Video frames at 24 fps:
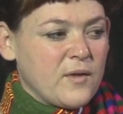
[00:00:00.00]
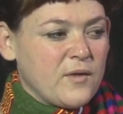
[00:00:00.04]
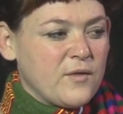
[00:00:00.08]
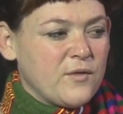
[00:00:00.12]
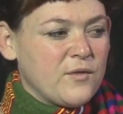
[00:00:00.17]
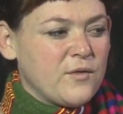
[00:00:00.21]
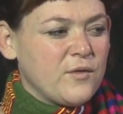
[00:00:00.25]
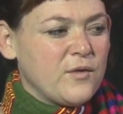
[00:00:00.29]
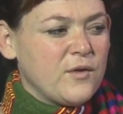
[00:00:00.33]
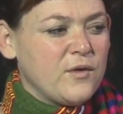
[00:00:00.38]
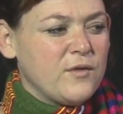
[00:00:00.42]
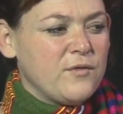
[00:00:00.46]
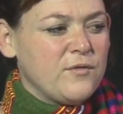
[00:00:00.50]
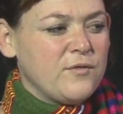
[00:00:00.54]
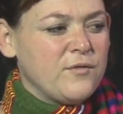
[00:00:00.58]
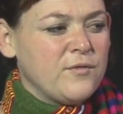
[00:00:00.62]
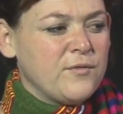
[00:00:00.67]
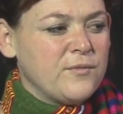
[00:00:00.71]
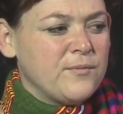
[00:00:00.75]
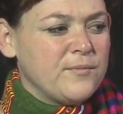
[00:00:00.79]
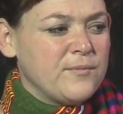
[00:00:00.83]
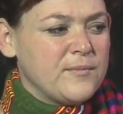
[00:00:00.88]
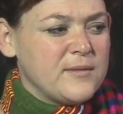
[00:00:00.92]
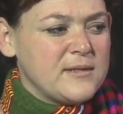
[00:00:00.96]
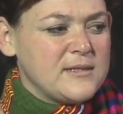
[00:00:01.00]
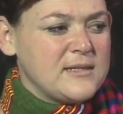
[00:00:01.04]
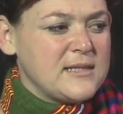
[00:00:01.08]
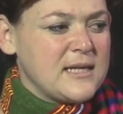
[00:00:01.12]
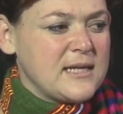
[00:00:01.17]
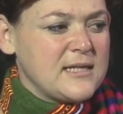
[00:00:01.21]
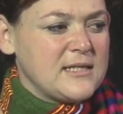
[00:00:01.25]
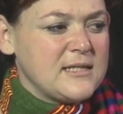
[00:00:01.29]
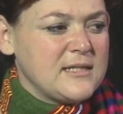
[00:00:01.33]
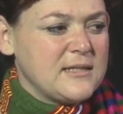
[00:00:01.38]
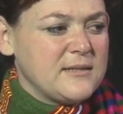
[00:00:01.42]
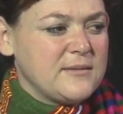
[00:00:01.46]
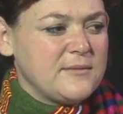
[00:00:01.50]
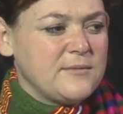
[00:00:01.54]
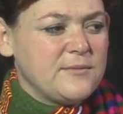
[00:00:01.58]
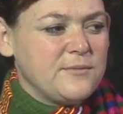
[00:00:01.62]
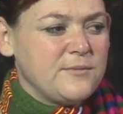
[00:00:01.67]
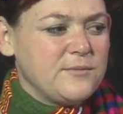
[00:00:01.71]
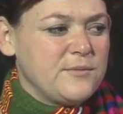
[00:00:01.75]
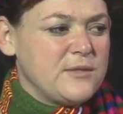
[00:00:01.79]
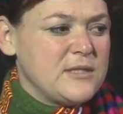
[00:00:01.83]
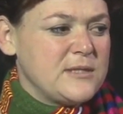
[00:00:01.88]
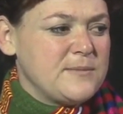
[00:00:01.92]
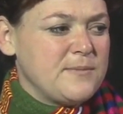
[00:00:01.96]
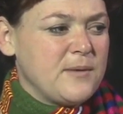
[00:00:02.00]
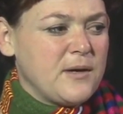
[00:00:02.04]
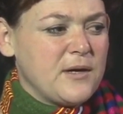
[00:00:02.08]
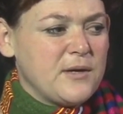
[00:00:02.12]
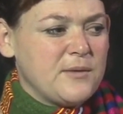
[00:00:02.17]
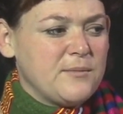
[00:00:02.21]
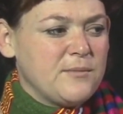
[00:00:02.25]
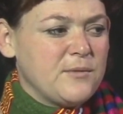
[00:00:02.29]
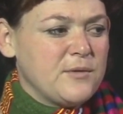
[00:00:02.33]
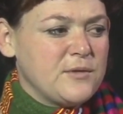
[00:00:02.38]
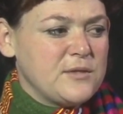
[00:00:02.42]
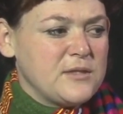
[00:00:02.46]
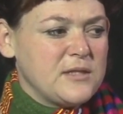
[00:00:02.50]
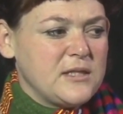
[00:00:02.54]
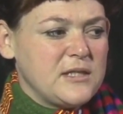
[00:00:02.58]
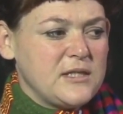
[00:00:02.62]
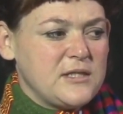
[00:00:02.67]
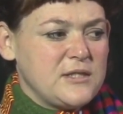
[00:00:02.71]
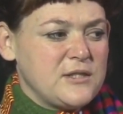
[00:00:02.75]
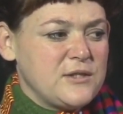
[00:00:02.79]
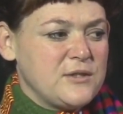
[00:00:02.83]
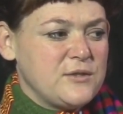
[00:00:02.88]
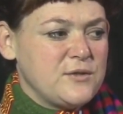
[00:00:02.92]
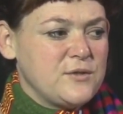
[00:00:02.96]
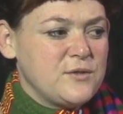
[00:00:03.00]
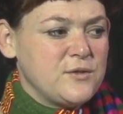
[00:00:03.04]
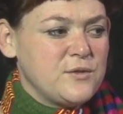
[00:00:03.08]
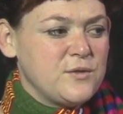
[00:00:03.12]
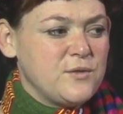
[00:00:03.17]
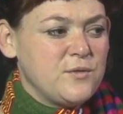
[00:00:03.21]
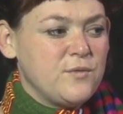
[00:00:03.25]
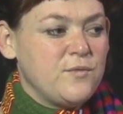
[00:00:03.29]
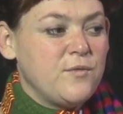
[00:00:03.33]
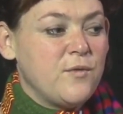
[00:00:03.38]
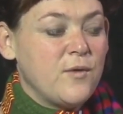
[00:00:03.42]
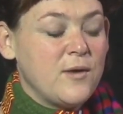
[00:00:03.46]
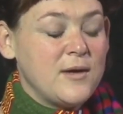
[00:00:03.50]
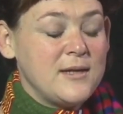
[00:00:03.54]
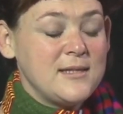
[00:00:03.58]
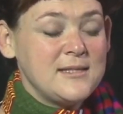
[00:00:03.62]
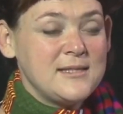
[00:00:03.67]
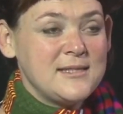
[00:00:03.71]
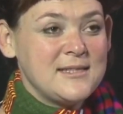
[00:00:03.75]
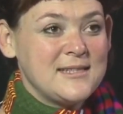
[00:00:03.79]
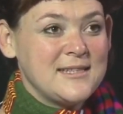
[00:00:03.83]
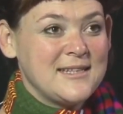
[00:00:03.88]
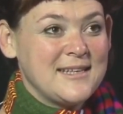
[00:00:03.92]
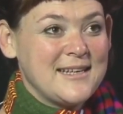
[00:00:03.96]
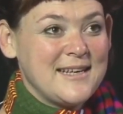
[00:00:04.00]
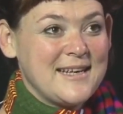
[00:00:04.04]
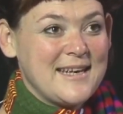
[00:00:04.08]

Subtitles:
sort of set to respond mostly to voice,